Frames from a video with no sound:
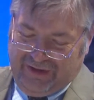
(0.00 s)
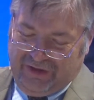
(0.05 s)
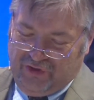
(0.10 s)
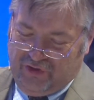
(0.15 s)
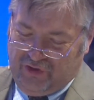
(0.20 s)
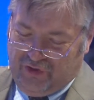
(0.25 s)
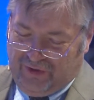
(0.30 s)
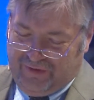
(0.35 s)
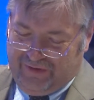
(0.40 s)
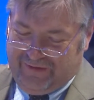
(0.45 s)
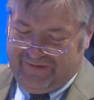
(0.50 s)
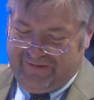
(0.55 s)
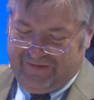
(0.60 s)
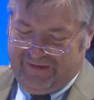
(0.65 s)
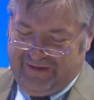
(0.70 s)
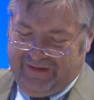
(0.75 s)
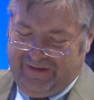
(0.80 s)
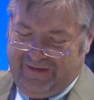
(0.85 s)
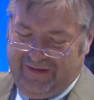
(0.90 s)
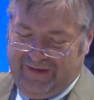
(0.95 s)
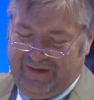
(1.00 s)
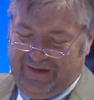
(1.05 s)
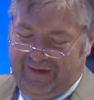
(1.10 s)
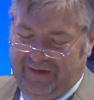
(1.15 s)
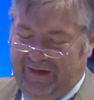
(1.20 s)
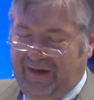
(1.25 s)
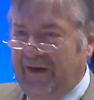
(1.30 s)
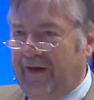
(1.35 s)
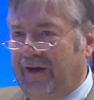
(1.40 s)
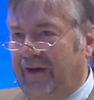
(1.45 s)
Shaughnessy,
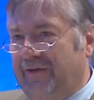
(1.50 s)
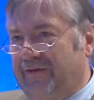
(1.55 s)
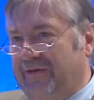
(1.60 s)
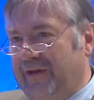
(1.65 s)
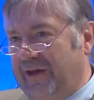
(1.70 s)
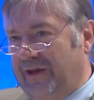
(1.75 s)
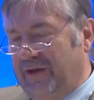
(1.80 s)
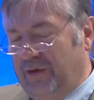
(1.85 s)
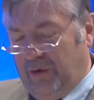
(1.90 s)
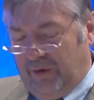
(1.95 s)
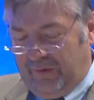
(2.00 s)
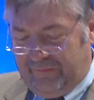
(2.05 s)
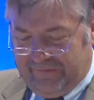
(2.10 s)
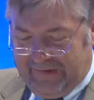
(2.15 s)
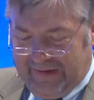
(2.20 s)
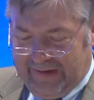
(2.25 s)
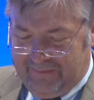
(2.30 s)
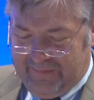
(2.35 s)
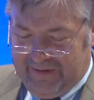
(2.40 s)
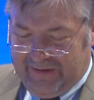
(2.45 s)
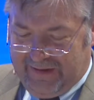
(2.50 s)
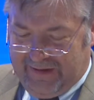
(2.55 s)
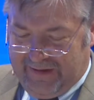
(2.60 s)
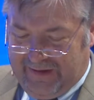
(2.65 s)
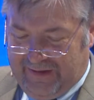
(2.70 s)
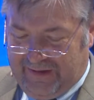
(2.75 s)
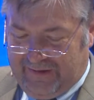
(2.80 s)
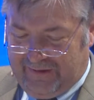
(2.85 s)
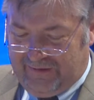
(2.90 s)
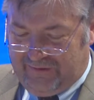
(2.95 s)
CEO of
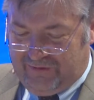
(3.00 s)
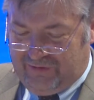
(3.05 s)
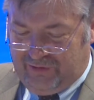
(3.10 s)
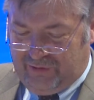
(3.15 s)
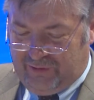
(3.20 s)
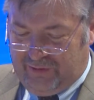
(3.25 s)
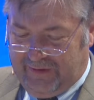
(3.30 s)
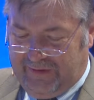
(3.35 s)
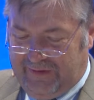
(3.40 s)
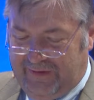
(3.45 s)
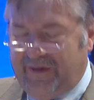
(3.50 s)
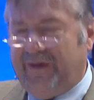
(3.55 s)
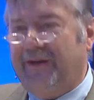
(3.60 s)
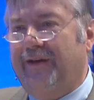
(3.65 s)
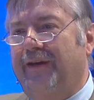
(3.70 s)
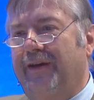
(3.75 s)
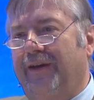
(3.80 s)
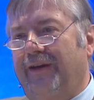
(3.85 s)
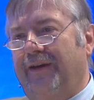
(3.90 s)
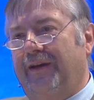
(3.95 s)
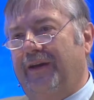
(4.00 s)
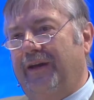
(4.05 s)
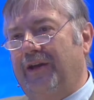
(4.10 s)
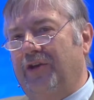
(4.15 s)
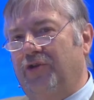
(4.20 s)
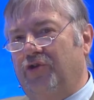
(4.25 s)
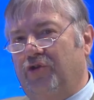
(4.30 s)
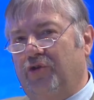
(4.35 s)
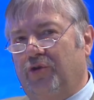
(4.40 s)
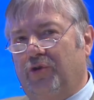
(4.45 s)
EMEA Zurich
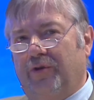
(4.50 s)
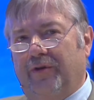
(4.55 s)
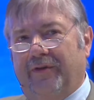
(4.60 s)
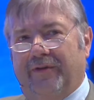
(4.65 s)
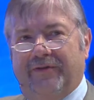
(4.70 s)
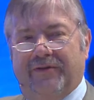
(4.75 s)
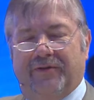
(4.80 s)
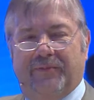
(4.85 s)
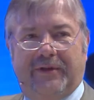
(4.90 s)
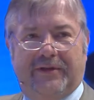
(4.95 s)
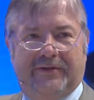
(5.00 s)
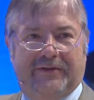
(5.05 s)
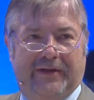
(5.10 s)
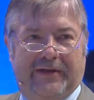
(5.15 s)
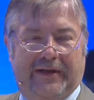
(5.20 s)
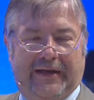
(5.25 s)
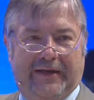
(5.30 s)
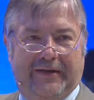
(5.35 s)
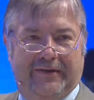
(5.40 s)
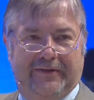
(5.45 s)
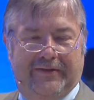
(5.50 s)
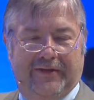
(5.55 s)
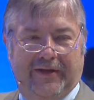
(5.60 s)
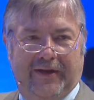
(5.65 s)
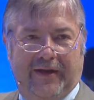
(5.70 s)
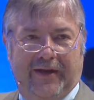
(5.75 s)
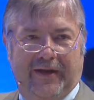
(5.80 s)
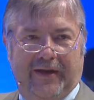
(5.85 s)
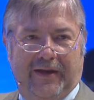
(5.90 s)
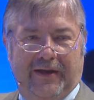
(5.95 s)
Insurance Switzerland.
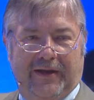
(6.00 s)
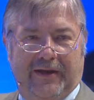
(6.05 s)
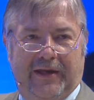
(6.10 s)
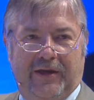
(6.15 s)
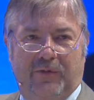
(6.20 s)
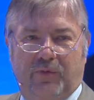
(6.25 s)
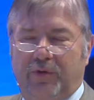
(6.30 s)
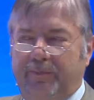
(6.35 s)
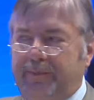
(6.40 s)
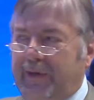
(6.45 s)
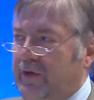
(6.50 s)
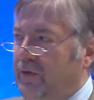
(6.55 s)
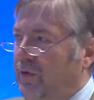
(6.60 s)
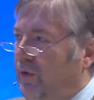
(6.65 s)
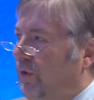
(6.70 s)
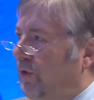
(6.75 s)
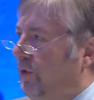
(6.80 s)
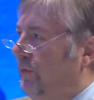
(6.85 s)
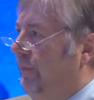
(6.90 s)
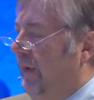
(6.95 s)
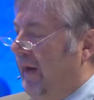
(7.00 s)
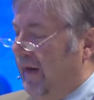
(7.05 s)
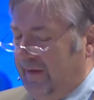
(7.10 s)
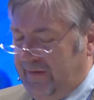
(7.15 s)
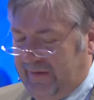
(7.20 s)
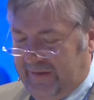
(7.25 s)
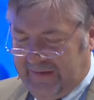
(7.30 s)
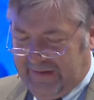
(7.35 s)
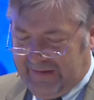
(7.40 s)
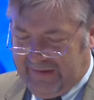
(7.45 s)
He would be called by
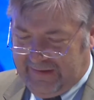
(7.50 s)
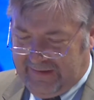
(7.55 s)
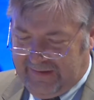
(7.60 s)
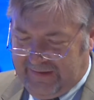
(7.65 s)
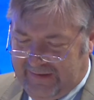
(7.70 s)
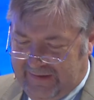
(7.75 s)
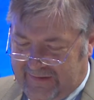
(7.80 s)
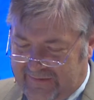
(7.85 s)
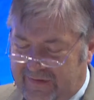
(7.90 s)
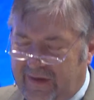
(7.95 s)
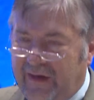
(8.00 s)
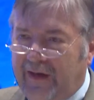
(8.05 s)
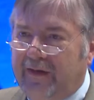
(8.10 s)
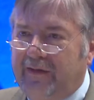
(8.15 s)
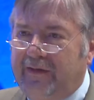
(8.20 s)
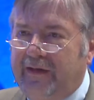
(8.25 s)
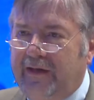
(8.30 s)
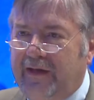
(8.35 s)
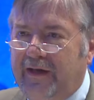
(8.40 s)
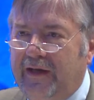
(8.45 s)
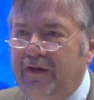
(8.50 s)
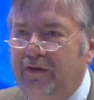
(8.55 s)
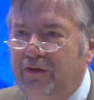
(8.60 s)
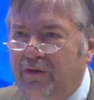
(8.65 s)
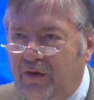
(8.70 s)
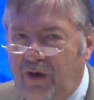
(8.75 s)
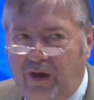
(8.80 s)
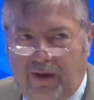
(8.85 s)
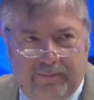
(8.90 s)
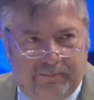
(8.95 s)
the IAIS the
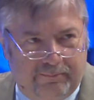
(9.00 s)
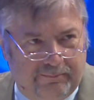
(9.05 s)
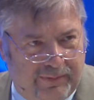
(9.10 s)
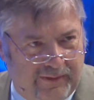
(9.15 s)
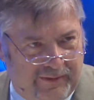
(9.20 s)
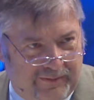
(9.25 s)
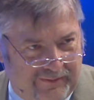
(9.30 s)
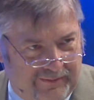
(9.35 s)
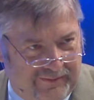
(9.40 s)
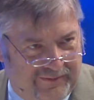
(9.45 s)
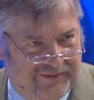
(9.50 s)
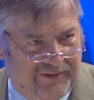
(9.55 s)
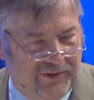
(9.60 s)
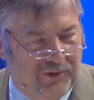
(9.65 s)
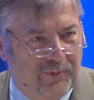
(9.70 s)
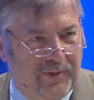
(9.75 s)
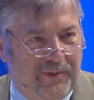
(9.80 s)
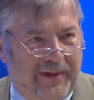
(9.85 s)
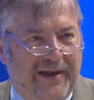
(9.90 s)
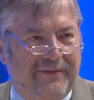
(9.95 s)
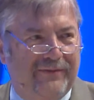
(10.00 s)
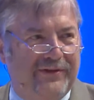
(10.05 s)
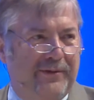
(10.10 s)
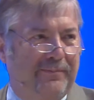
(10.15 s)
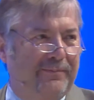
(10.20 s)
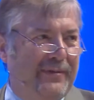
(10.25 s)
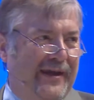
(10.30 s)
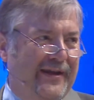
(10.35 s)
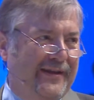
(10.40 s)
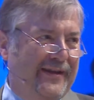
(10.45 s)
incumbent. So we'll have a
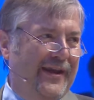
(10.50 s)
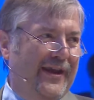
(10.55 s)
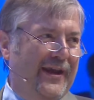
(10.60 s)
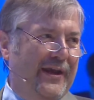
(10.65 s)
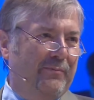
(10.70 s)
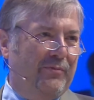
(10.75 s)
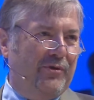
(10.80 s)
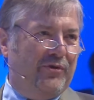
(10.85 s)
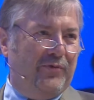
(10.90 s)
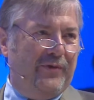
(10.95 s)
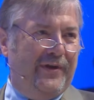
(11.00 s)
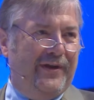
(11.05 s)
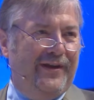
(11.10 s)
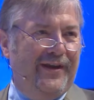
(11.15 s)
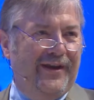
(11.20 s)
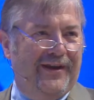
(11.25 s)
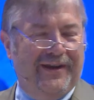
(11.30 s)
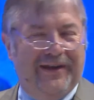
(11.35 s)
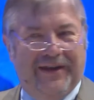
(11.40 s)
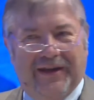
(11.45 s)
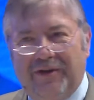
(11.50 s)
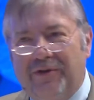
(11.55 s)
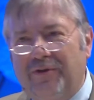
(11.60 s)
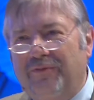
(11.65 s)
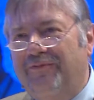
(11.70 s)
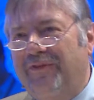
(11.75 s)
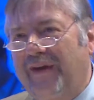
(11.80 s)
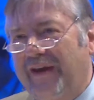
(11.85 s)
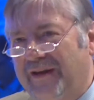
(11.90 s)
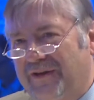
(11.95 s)
debate between
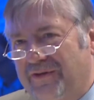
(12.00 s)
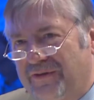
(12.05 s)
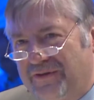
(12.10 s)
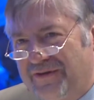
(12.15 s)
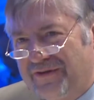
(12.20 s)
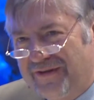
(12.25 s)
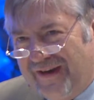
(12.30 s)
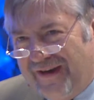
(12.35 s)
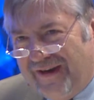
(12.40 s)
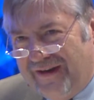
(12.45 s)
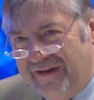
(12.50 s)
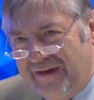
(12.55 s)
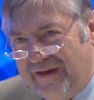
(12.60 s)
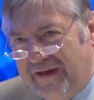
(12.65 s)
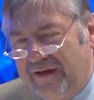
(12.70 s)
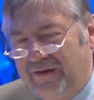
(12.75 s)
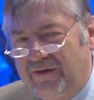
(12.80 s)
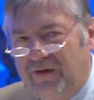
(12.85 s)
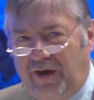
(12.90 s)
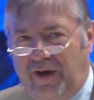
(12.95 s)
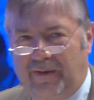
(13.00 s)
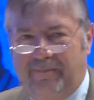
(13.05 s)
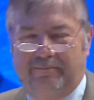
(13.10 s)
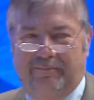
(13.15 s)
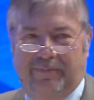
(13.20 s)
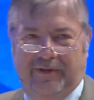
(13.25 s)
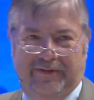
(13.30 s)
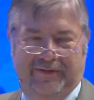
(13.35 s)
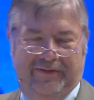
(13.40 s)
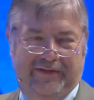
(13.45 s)
innovators and
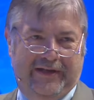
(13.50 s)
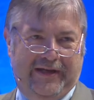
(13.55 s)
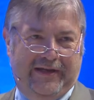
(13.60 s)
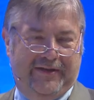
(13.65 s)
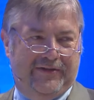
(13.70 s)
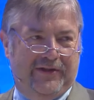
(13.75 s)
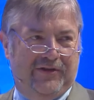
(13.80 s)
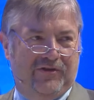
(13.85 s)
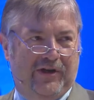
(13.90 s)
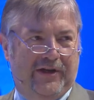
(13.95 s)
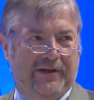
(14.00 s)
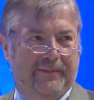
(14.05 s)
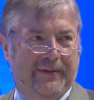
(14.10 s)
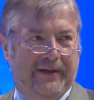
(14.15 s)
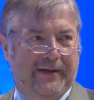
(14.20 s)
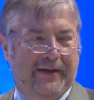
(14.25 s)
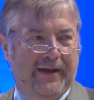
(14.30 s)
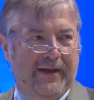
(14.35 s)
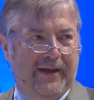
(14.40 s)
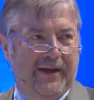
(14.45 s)
incumbents, ladies and gentlemen.